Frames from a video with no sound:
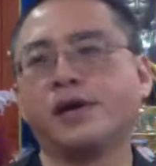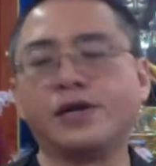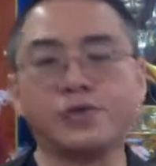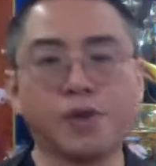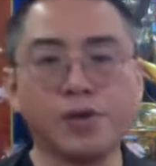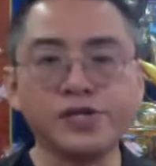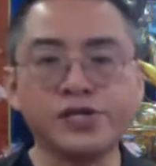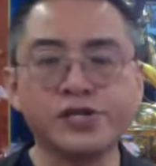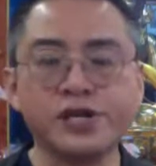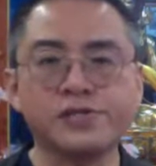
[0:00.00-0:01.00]

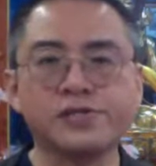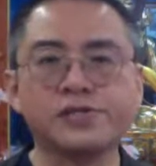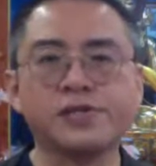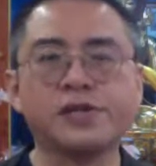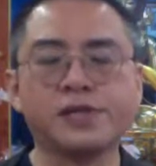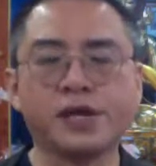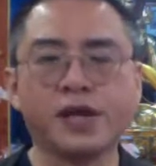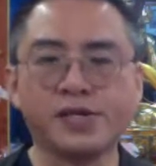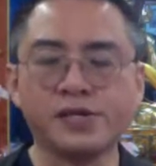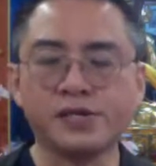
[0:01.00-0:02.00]
acknowledge that and then
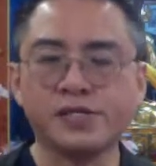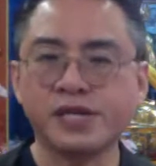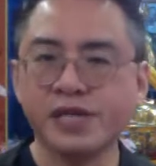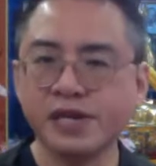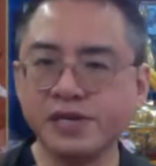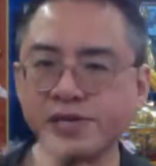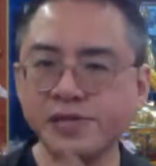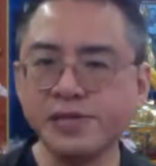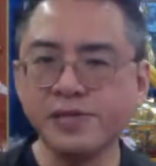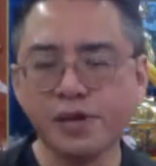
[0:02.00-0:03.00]
either take that
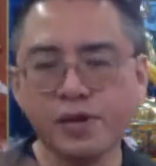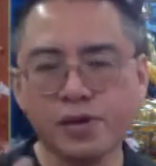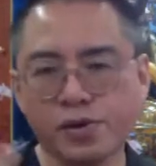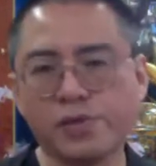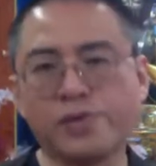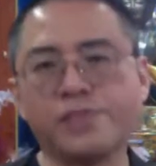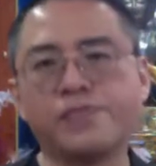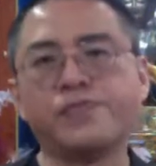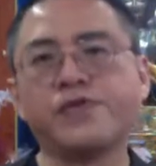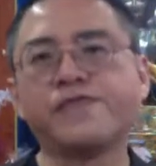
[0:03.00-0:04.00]
in or
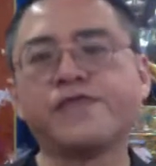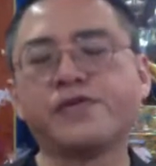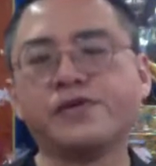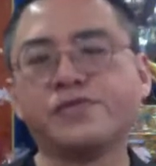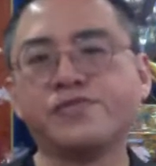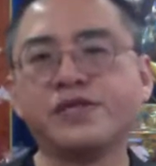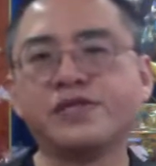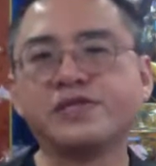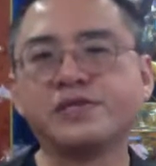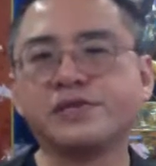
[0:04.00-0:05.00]
breathe out and
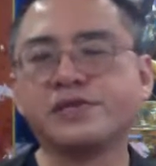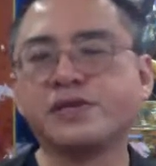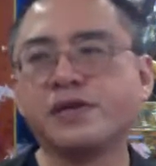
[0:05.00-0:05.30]
release it.